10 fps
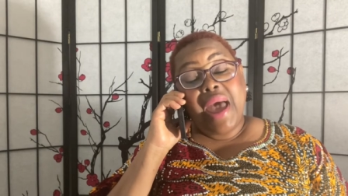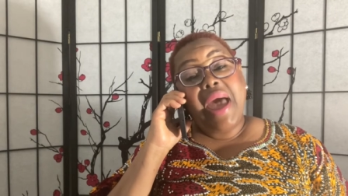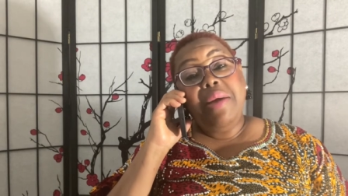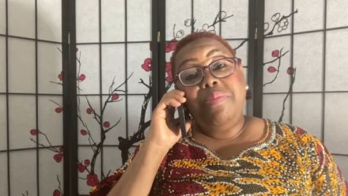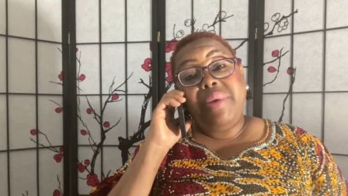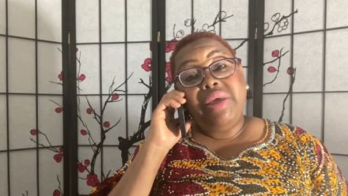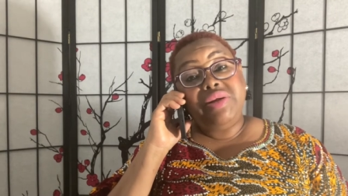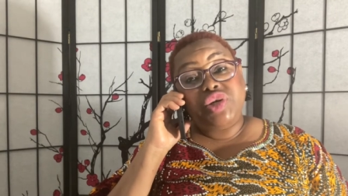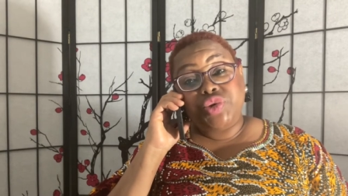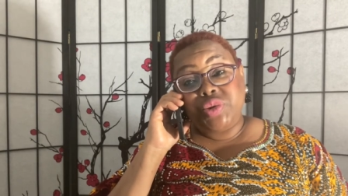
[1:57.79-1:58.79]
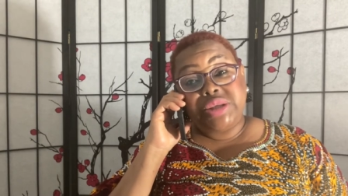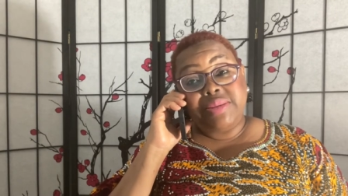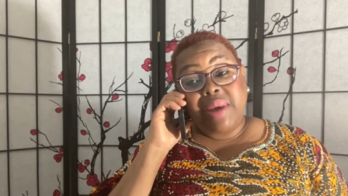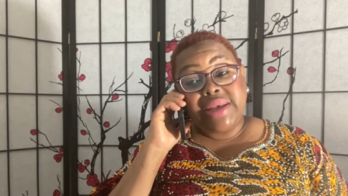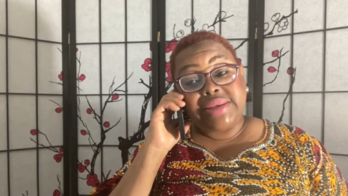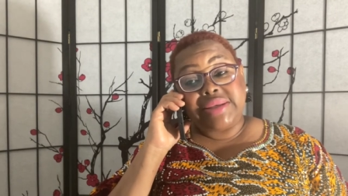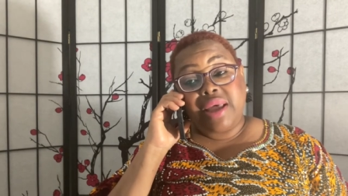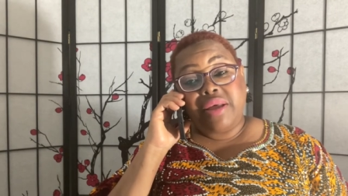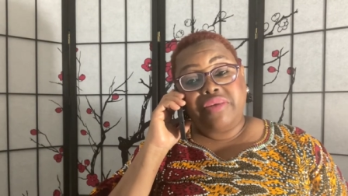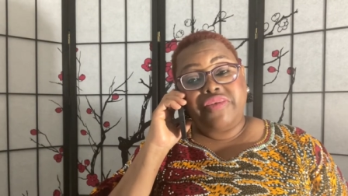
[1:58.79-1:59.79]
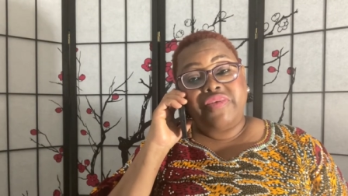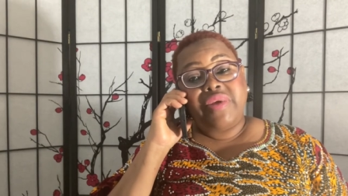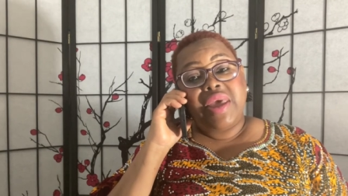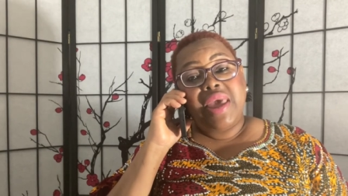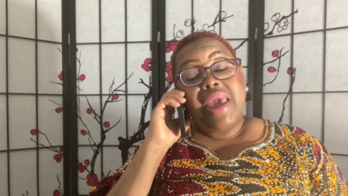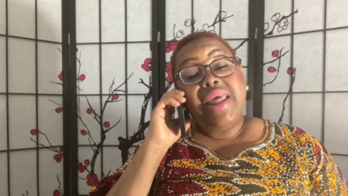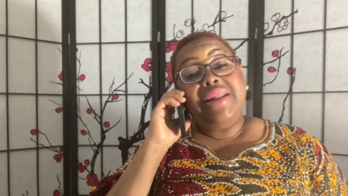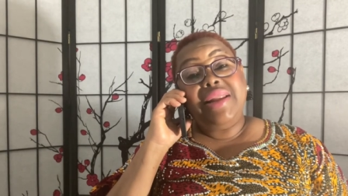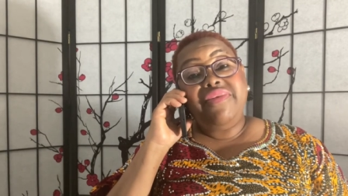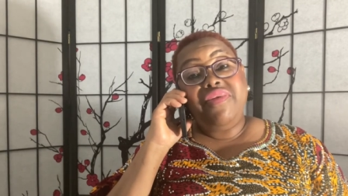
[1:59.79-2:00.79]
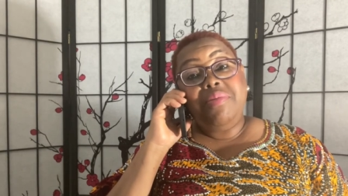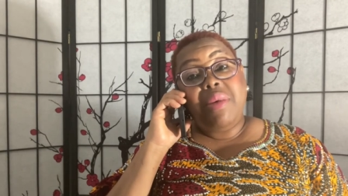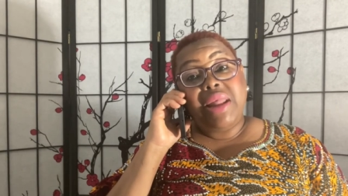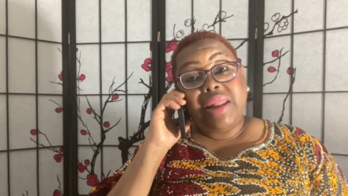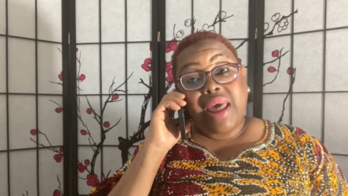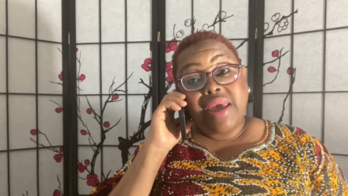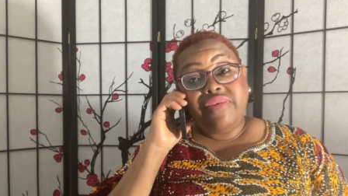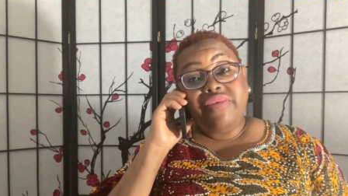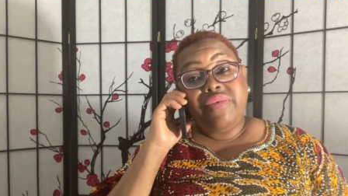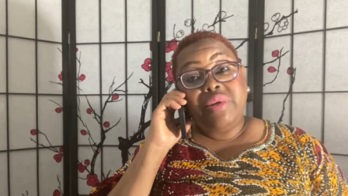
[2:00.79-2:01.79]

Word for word: I'm being true to myself and living my life